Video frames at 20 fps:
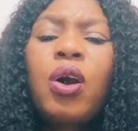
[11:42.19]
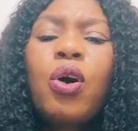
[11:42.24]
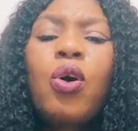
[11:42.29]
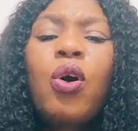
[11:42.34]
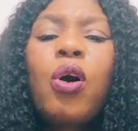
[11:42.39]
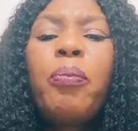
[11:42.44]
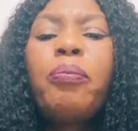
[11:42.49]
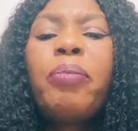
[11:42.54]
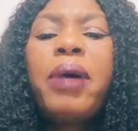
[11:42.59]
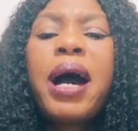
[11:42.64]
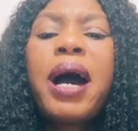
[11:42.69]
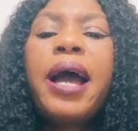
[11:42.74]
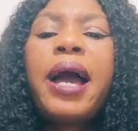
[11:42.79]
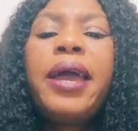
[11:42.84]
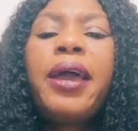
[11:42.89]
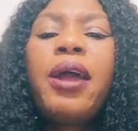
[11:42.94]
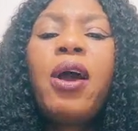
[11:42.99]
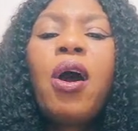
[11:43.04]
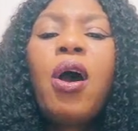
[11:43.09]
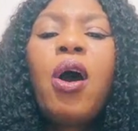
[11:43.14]
Go
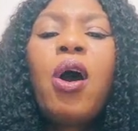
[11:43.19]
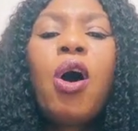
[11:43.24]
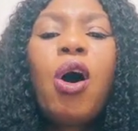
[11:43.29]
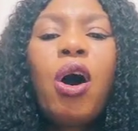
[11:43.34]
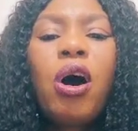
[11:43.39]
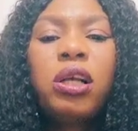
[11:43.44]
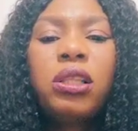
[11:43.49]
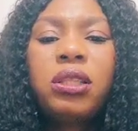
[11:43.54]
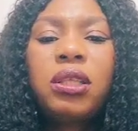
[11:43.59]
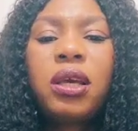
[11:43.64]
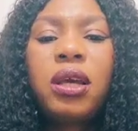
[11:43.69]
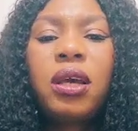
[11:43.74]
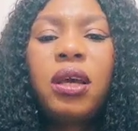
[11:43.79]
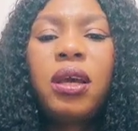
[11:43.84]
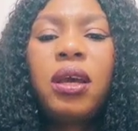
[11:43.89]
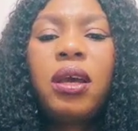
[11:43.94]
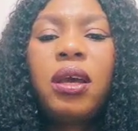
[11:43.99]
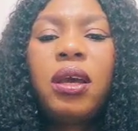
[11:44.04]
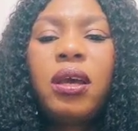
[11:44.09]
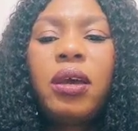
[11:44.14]
buy hot
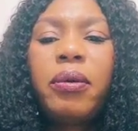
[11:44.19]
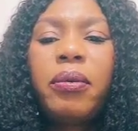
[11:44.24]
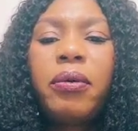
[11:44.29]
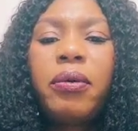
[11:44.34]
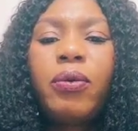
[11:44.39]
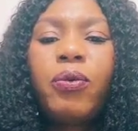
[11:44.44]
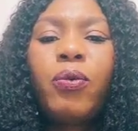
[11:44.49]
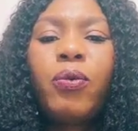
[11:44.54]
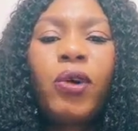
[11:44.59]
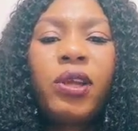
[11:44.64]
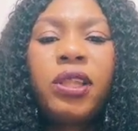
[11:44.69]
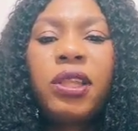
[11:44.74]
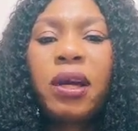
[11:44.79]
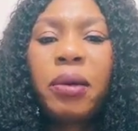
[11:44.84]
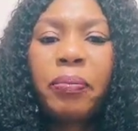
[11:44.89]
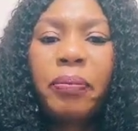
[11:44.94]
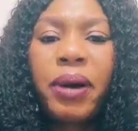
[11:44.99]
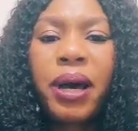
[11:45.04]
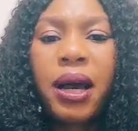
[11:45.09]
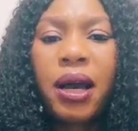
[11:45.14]

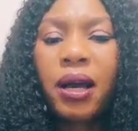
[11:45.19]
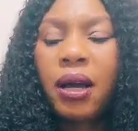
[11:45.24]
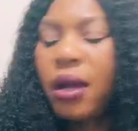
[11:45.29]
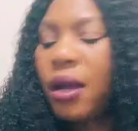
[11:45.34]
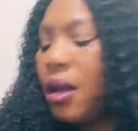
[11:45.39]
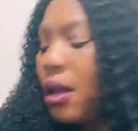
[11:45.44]
water pack.